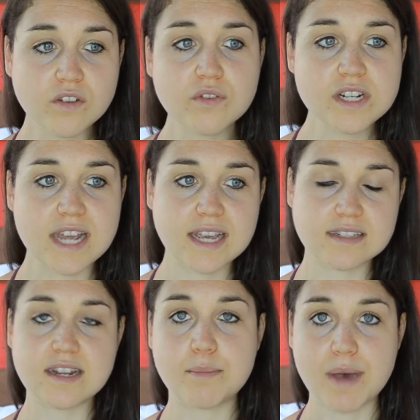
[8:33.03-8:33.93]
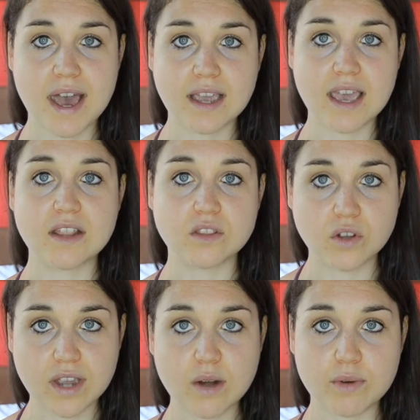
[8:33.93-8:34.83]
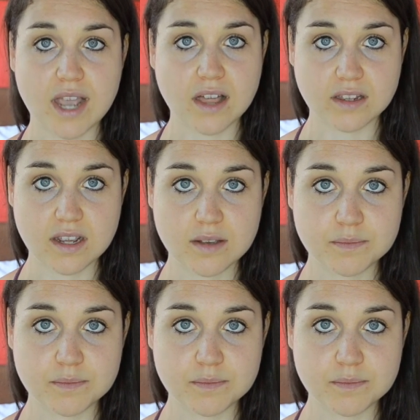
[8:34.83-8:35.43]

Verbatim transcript: if we take a step back and look at reality?